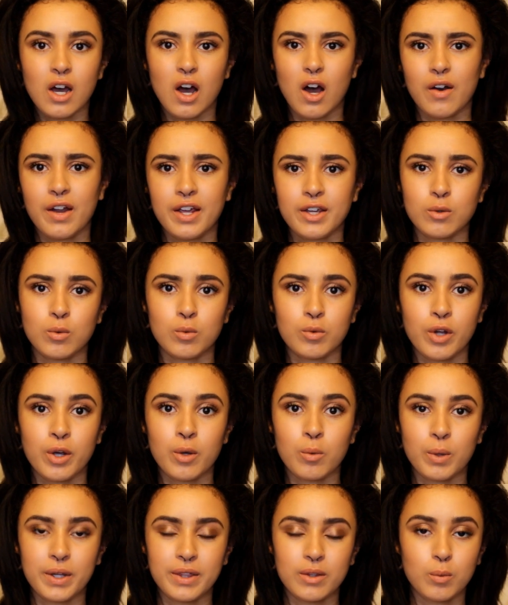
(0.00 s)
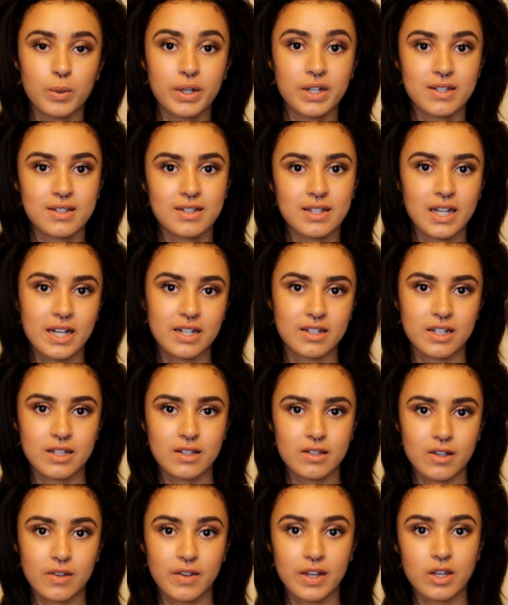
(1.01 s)
I'll let you all know when the winner's selected
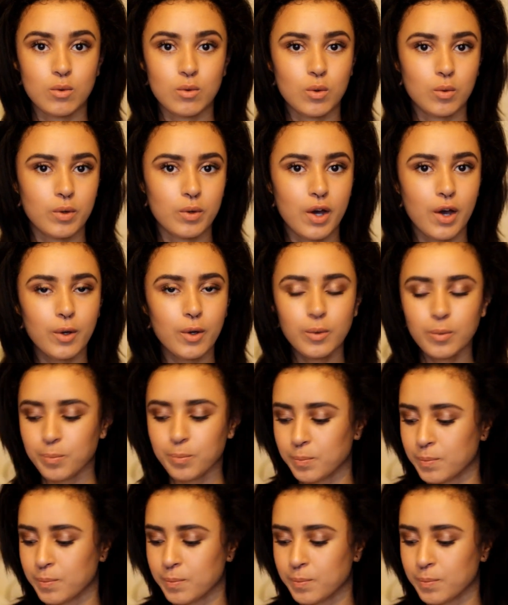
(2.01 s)
so that you all know.